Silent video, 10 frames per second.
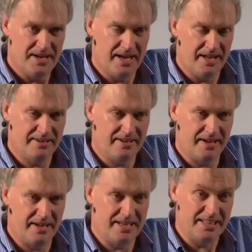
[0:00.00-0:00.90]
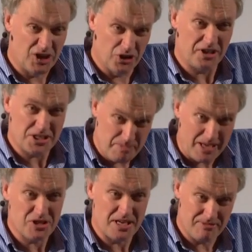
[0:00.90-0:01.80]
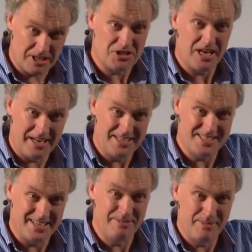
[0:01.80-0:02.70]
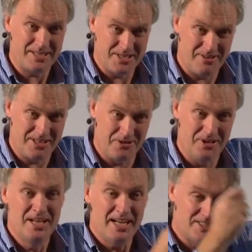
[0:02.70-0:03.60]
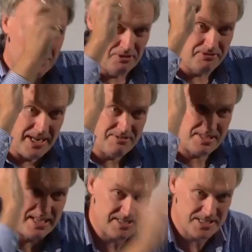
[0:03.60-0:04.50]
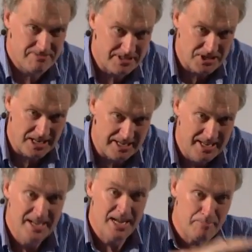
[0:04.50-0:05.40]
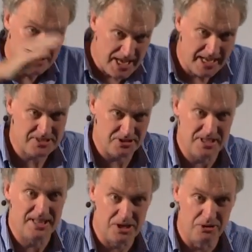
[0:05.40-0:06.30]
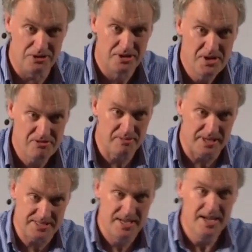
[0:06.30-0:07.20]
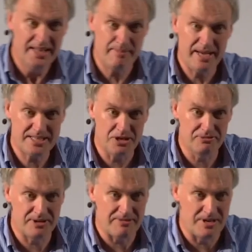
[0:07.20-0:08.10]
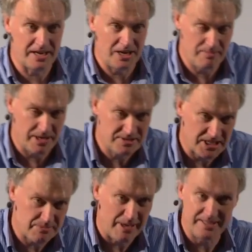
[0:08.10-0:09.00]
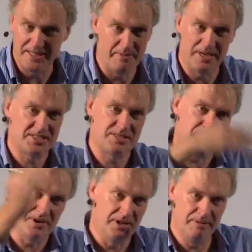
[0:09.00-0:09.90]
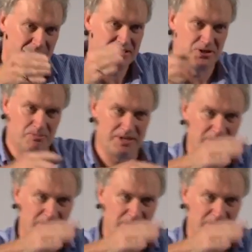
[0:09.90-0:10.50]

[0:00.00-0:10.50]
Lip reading: And in the gut especially, flagellin is in bacteria in the gut. And toll 5 senses flagellin and protects us in the gut from these. They made a toll 5 knockout mouse, expecting the mice to be all messed up in